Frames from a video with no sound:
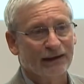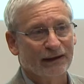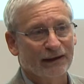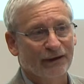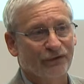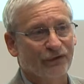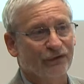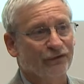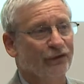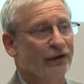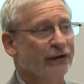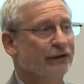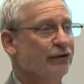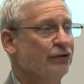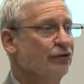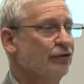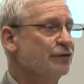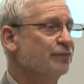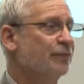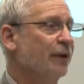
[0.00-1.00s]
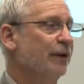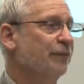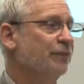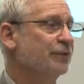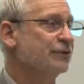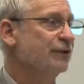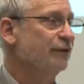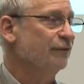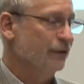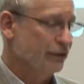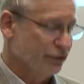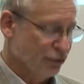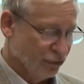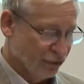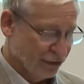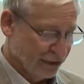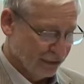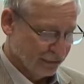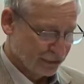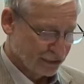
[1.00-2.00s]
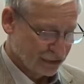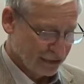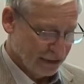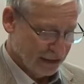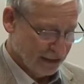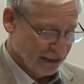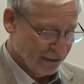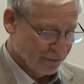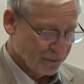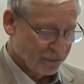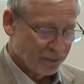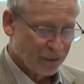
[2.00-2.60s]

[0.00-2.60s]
If you've read the newspapers in Victoria, you'll see